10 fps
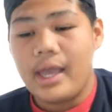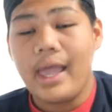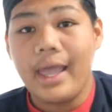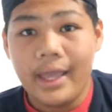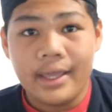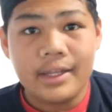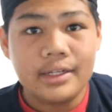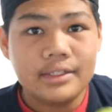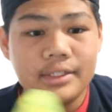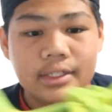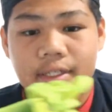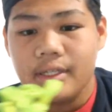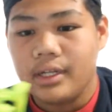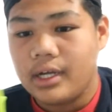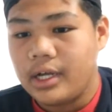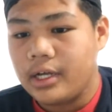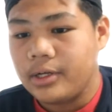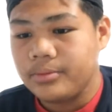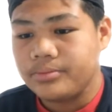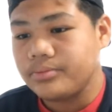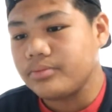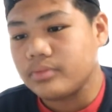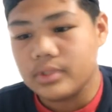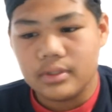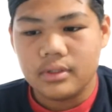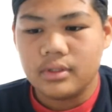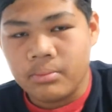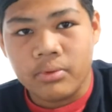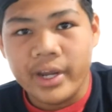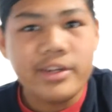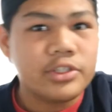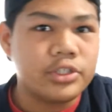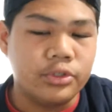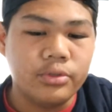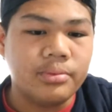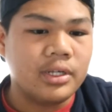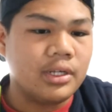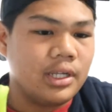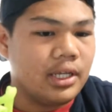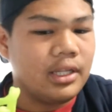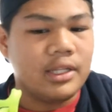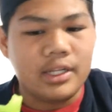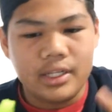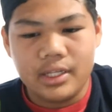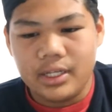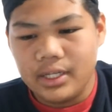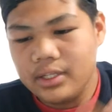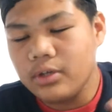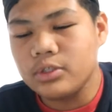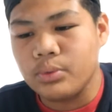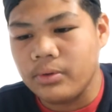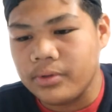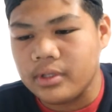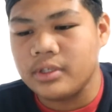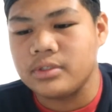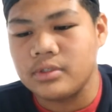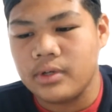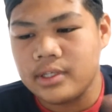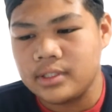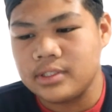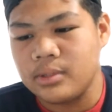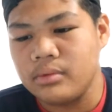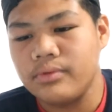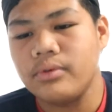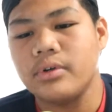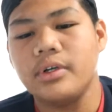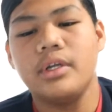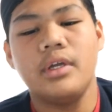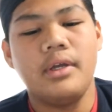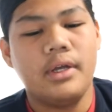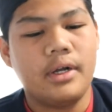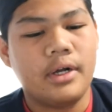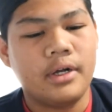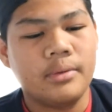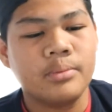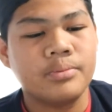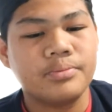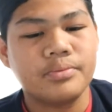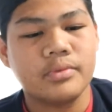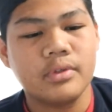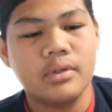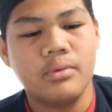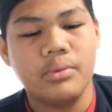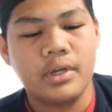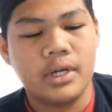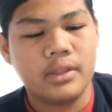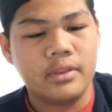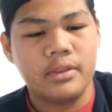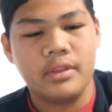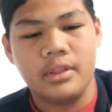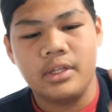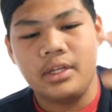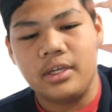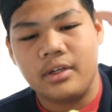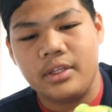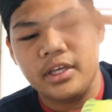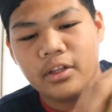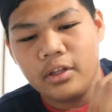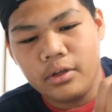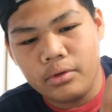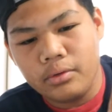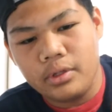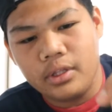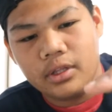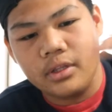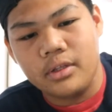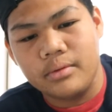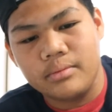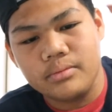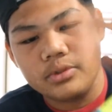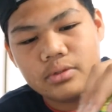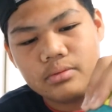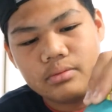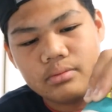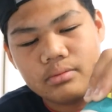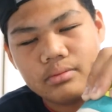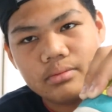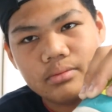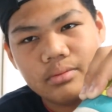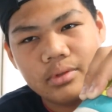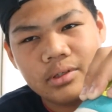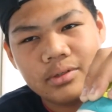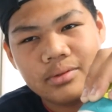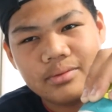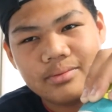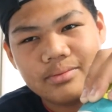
And um, the bright shoe, but it it goes well with the Easter, as I said before. Um, we got the neon yellow, the blue,